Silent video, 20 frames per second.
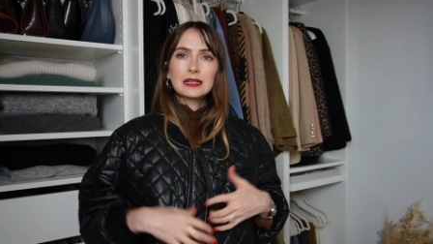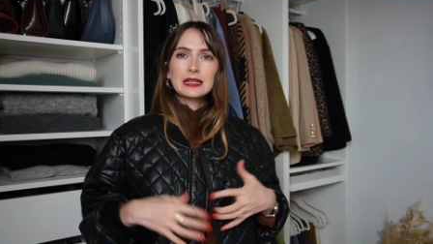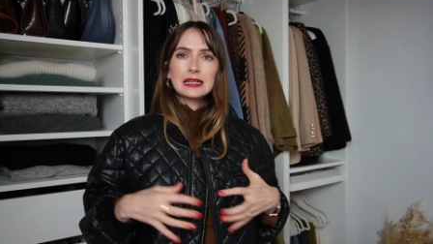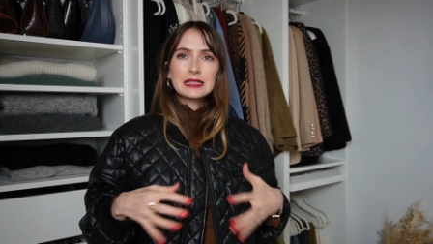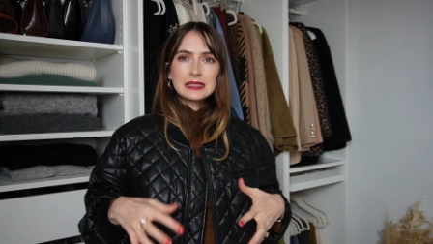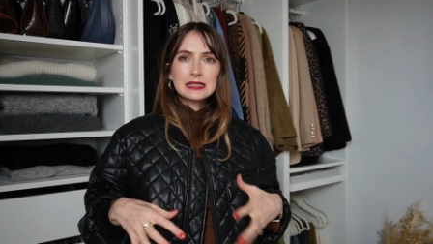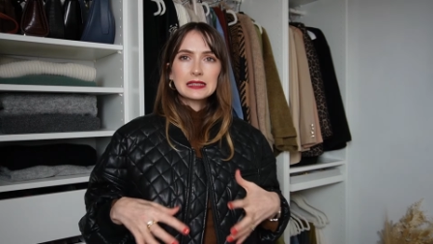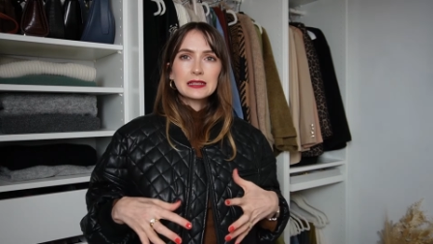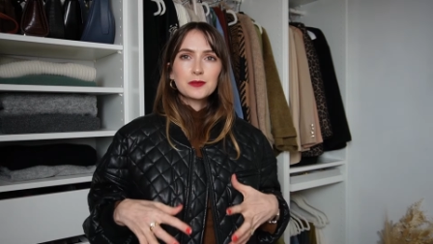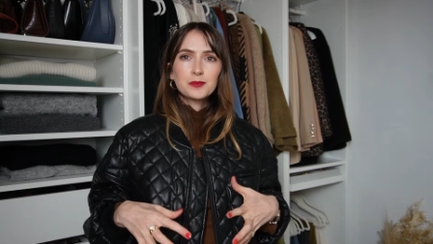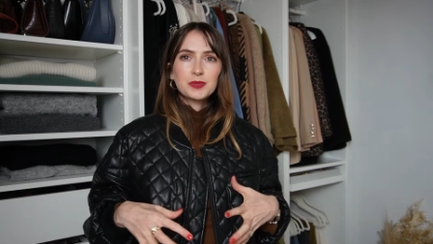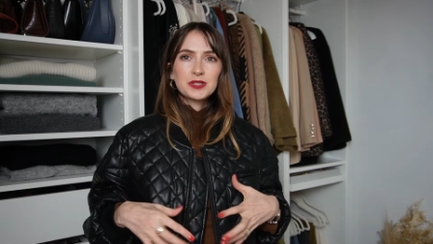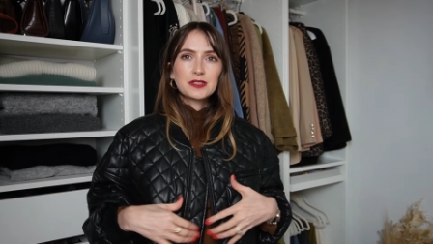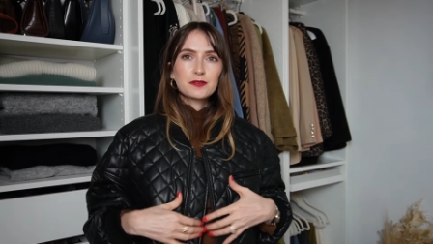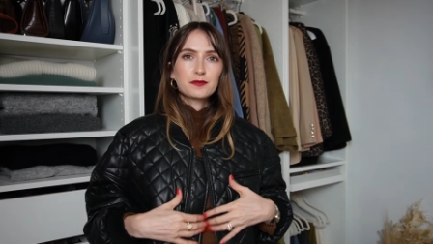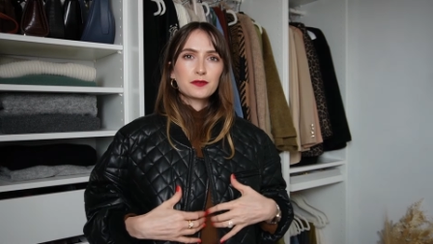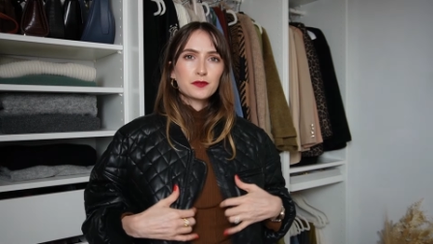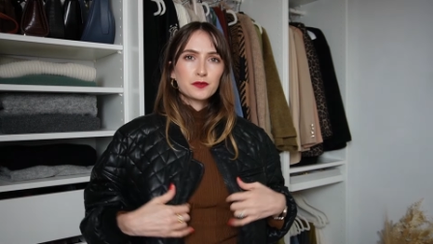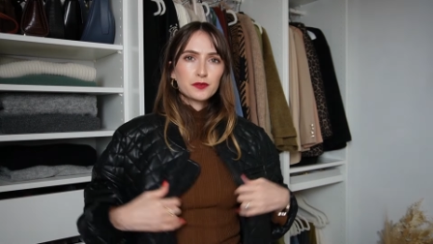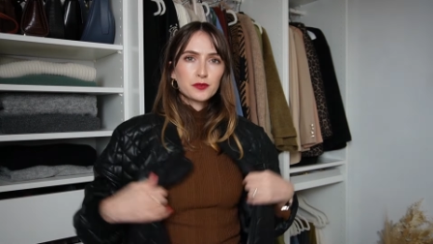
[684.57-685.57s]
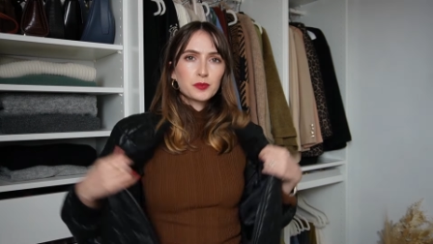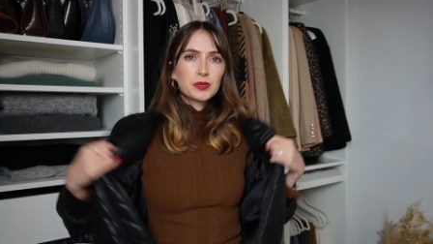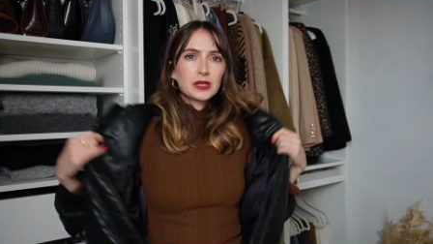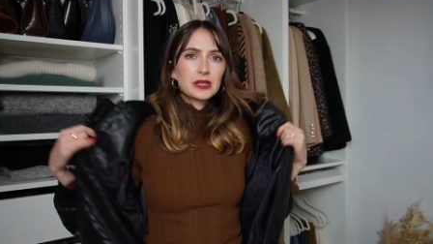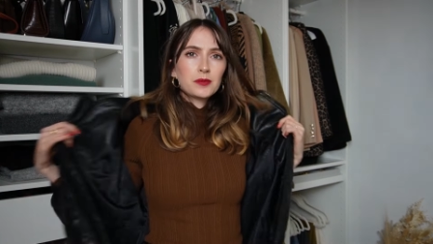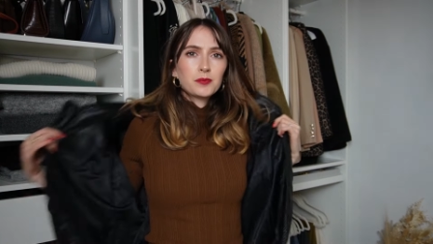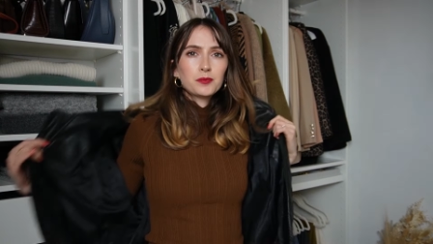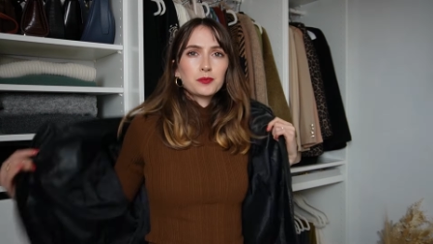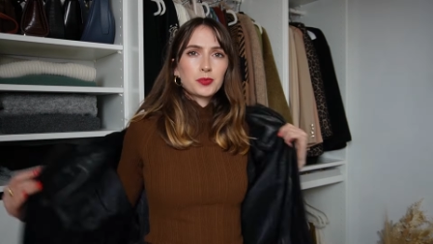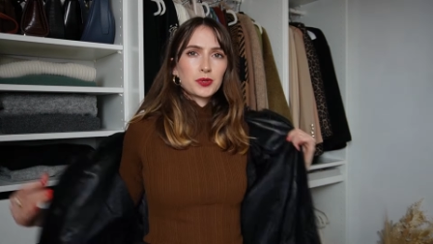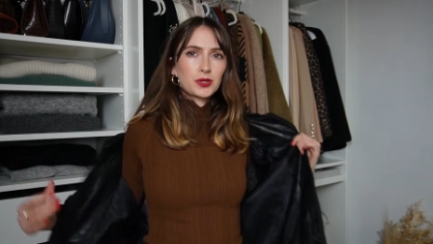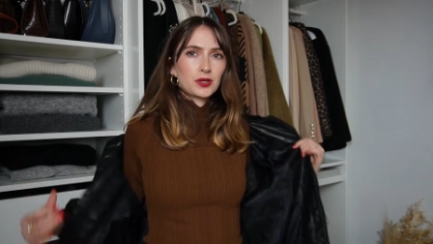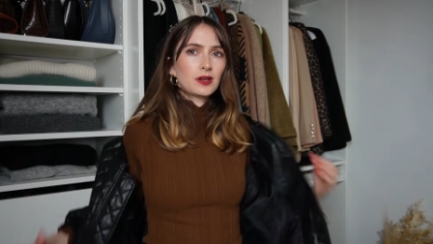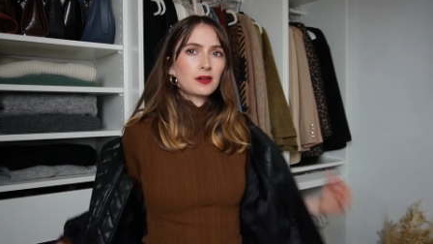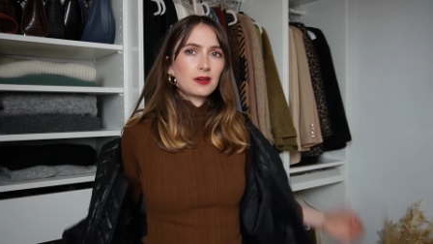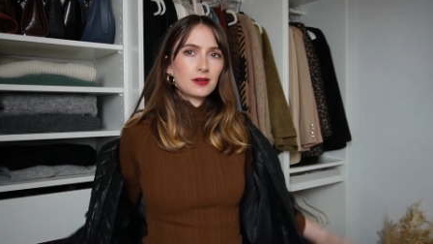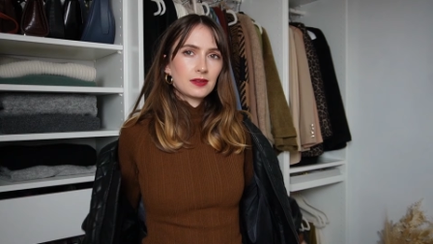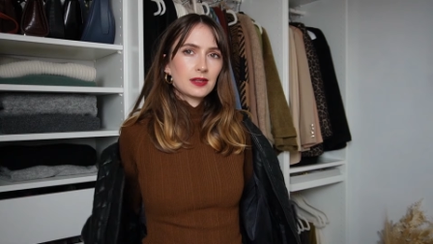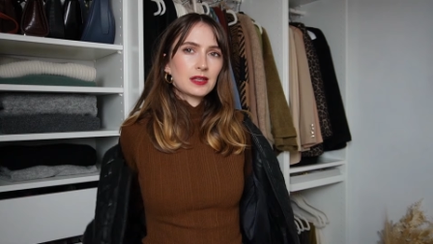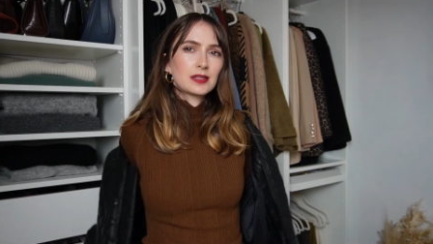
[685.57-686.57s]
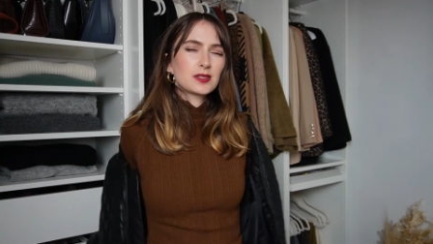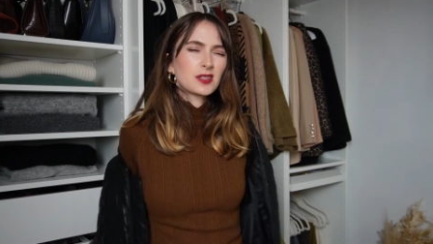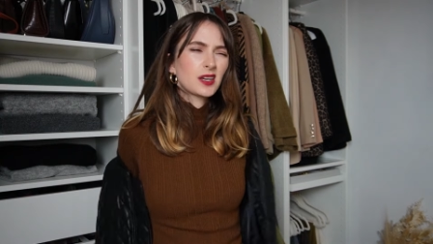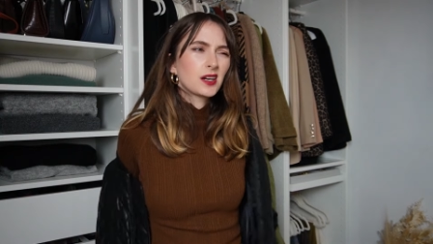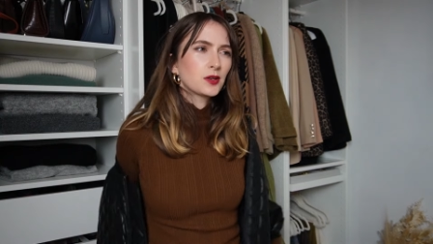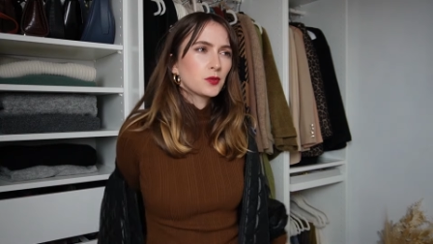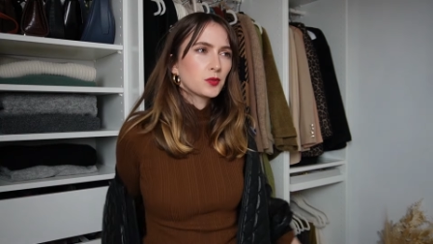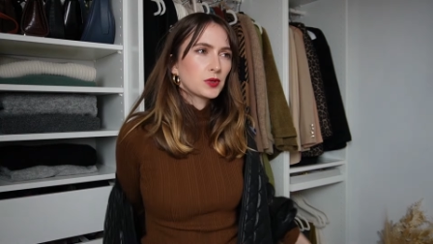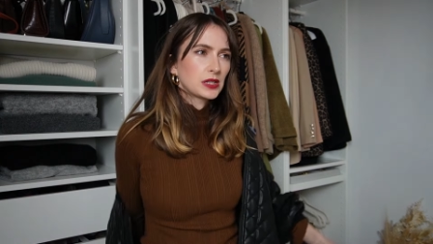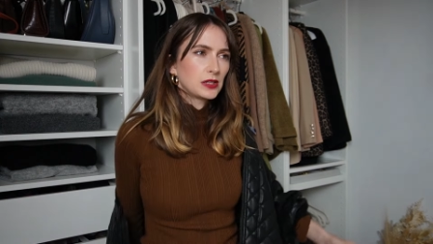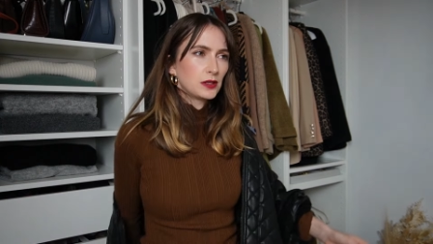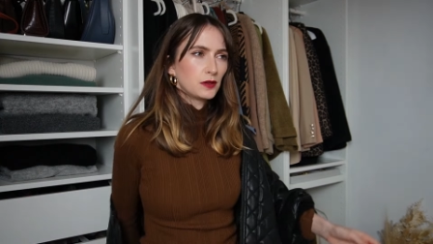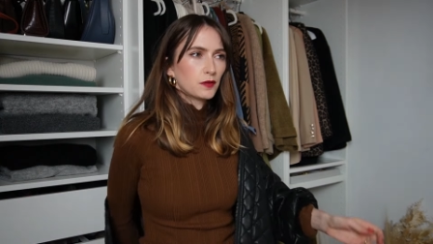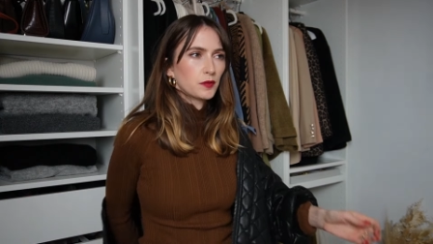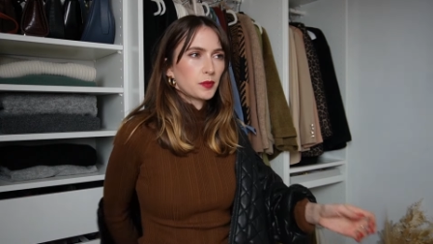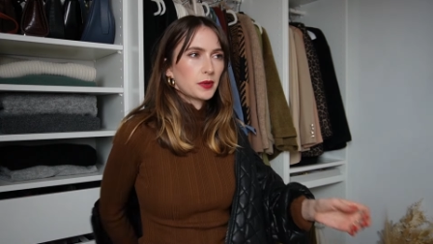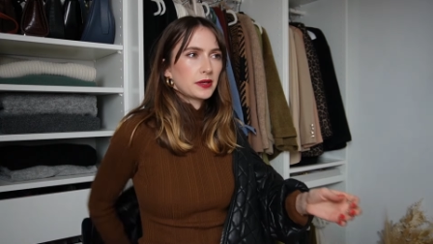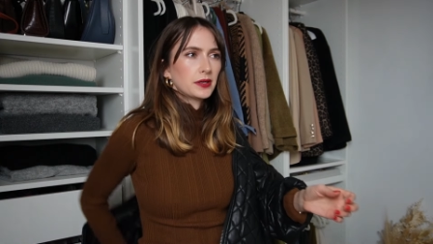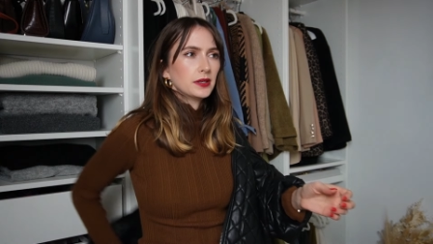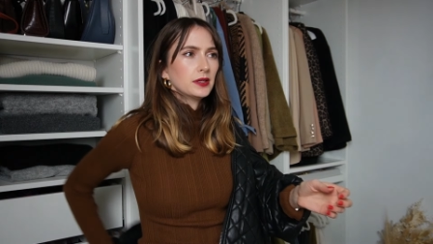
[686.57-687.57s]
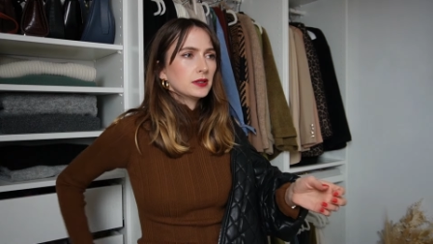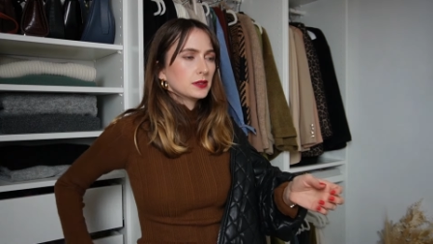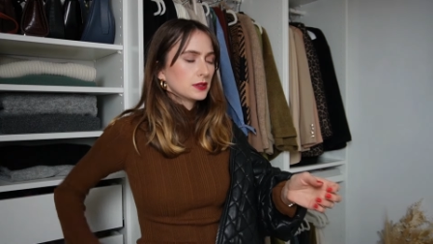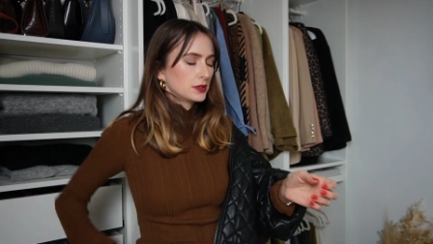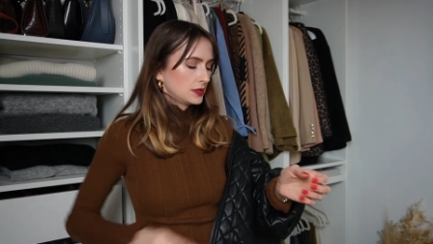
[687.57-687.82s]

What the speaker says: It's a little bit different for me, but that's kind of what I love about it.